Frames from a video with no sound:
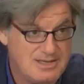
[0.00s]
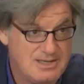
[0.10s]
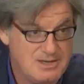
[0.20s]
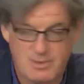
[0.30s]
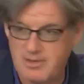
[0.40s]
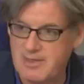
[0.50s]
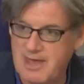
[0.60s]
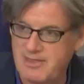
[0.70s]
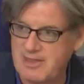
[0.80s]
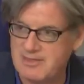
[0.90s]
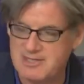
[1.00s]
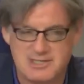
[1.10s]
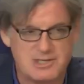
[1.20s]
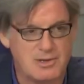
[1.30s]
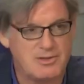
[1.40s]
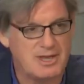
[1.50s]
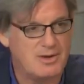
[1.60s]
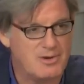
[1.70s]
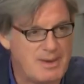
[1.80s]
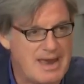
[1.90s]
And BBC Southeast
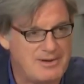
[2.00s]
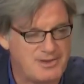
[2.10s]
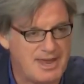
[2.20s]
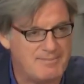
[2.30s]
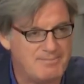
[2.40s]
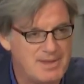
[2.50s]
Asia correspondent